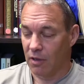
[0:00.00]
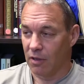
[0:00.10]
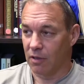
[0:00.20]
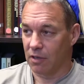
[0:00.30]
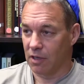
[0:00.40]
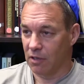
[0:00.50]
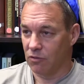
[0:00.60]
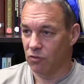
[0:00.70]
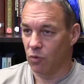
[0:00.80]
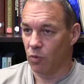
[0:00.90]
the
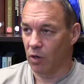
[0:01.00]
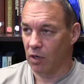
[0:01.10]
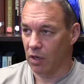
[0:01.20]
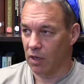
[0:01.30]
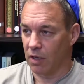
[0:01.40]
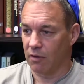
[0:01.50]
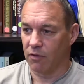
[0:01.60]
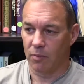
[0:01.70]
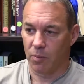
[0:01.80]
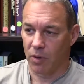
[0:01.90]
kids who are going to have
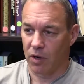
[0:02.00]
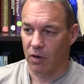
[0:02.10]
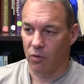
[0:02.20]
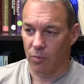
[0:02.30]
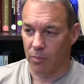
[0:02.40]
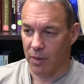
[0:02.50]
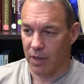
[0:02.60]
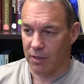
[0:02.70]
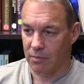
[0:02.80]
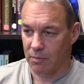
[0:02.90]
a bar or
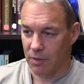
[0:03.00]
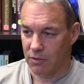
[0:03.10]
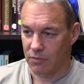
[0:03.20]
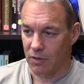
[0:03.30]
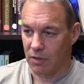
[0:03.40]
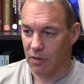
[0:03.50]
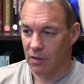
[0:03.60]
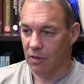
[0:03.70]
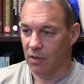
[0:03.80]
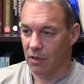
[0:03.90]
bat mitzvah
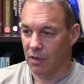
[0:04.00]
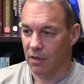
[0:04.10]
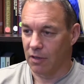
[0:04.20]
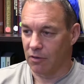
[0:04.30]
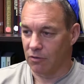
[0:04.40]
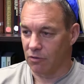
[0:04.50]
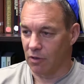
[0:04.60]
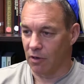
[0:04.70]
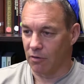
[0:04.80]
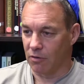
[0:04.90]
uh, this
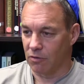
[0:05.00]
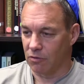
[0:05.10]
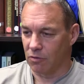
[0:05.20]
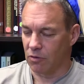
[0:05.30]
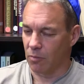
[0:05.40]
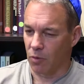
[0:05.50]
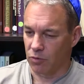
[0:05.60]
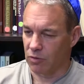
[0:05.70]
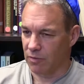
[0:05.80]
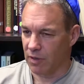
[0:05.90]
year, and so it's our
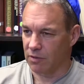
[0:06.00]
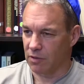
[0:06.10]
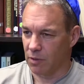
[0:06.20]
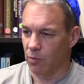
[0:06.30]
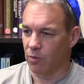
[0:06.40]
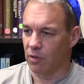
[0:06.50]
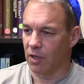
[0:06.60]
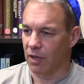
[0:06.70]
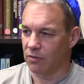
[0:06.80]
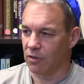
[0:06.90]
most advanced Hebrew
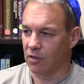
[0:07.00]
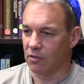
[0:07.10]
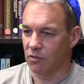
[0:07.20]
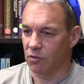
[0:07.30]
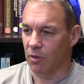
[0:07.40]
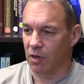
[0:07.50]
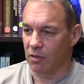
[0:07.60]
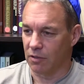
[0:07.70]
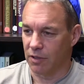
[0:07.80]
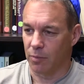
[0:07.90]
class. And I teach them how
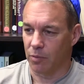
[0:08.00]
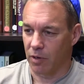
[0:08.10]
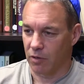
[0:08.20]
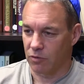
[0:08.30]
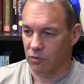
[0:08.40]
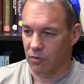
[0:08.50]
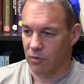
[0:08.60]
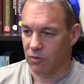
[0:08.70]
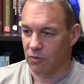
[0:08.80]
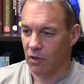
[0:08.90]
to lead a prayer
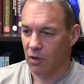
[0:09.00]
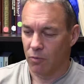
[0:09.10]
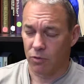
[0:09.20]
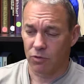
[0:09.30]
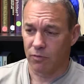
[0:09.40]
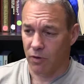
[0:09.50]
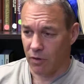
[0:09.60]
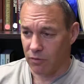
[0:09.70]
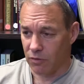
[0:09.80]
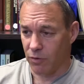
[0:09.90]
service, which
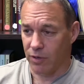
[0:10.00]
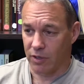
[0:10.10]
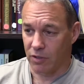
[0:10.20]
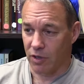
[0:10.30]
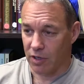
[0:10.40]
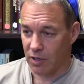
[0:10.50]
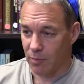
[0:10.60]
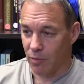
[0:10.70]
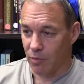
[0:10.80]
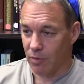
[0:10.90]
involves learning a lot of
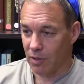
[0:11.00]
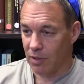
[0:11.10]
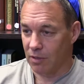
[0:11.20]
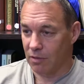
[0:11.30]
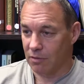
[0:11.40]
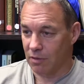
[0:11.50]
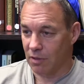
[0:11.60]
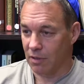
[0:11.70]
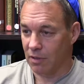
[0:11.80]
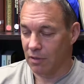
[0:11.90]
Hebrew and is
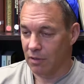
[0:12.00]
uh,